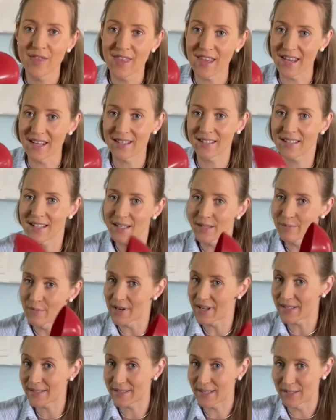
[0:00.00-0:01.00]
this is my
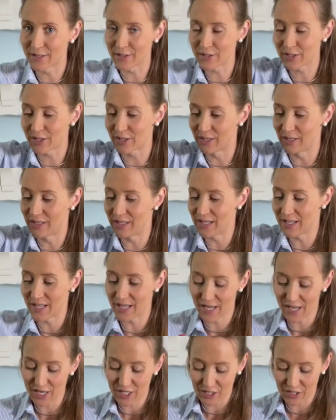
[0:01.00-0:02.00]
essential
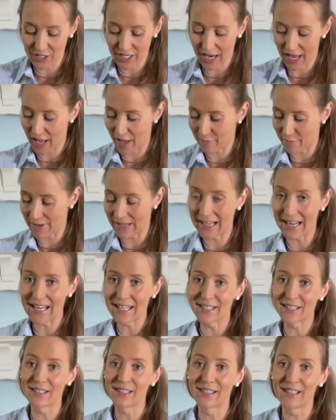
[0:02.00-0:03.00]
jam
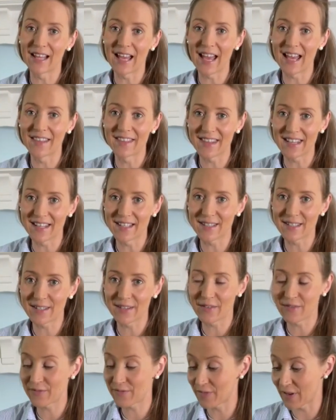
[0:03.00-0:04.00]
ladle, and this
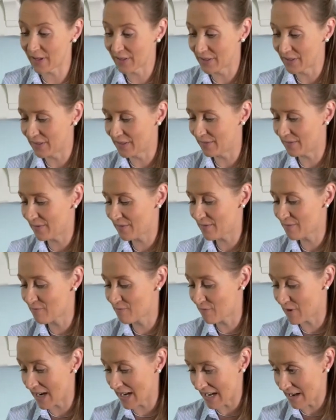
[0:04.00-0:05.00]
funnel,
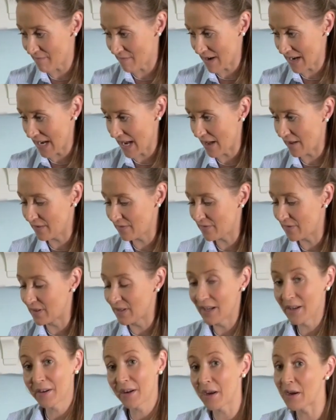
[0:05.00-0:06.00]
really, really helpful.
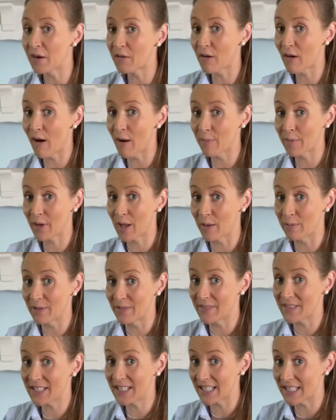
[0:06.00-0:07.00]
I'm going to grab a couple
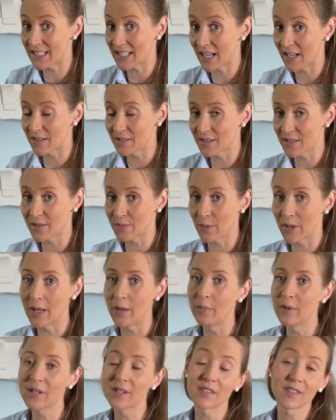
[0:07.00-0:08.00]
of tea towels as well
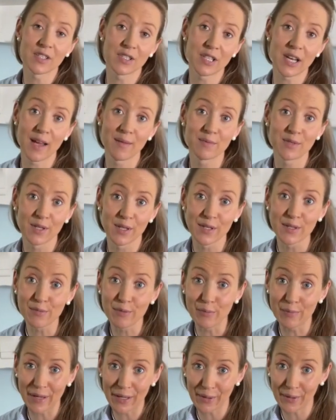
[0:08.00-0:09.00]
because the jam jars will
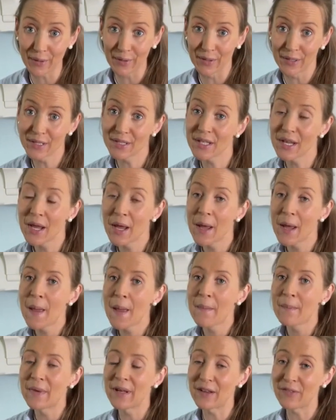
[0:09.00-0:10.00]
be hot.
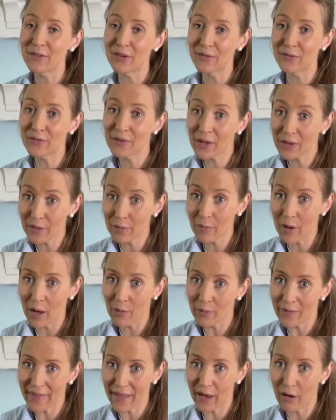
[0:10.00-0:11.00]
But if you fill them up
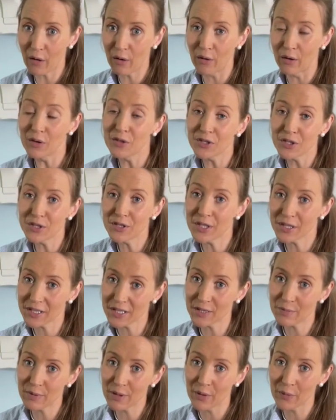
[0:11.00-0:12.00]
when they're hot, you don't need
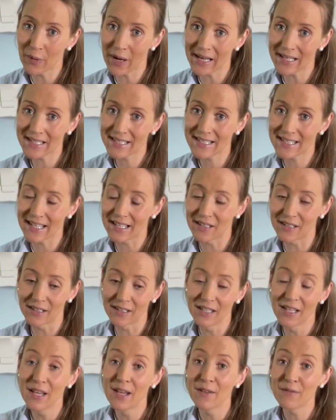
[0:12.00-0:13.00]
to put a wax seal.
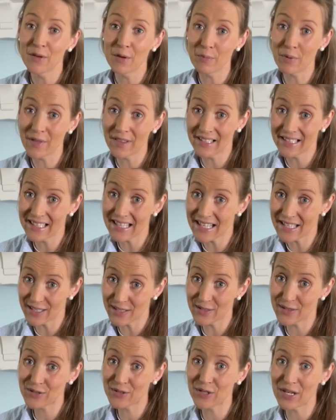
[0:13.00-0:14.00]
You put the lid
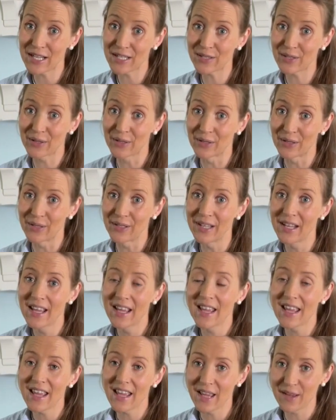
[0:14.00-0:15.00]
straight on,
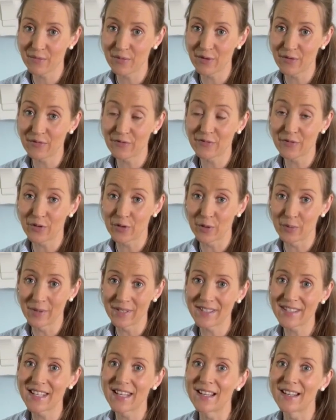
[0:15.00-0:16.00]
it will form a
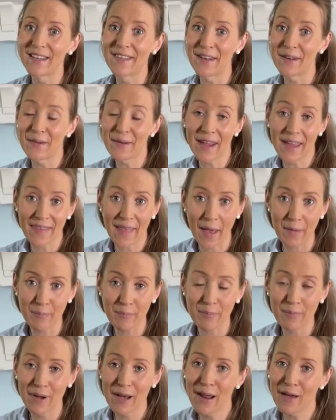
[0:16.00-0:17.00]
seal, and then you get that
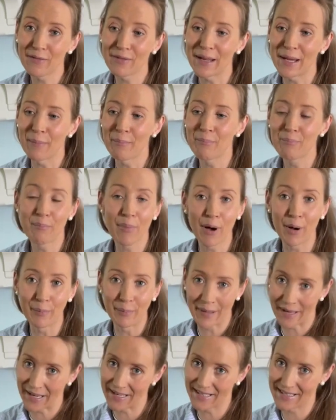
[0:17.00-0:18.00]
lovely
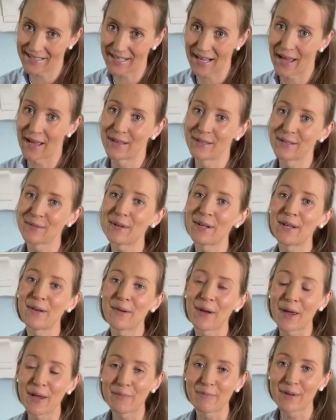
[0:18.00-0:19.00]
popping sound when you
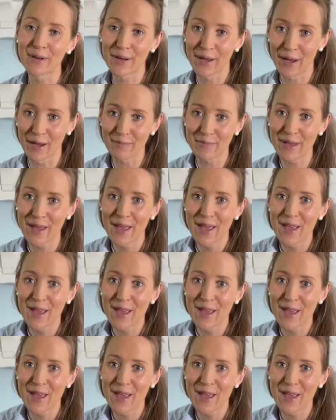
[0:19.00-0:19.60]
open up